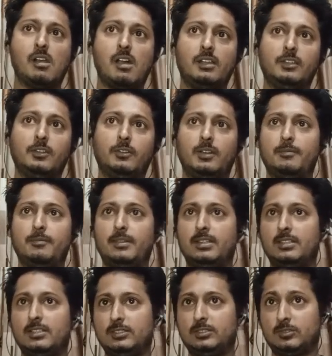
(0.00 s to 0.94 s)
either you can
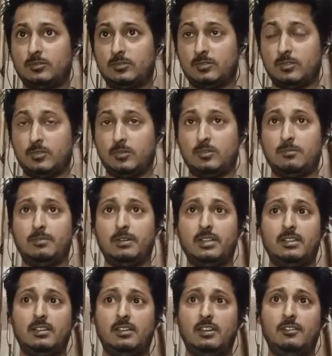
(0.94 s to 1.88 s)
bring this rook.
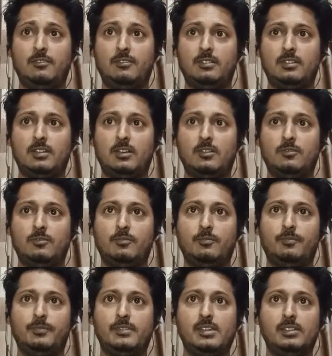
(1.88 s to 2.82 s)
But now
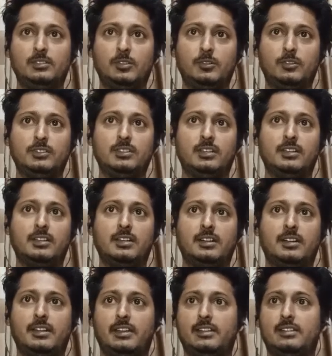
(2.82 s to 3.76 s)
this rook is under
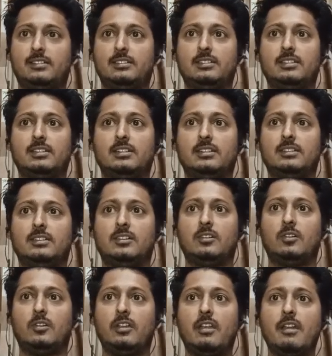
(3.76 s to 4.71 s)
attack
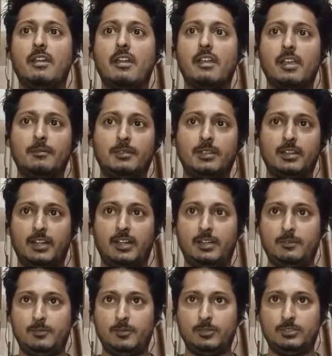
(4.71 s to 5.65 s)
if the knight
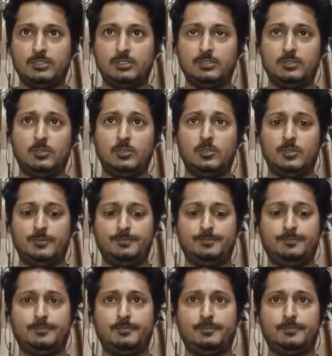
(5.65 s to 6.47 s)
moves. So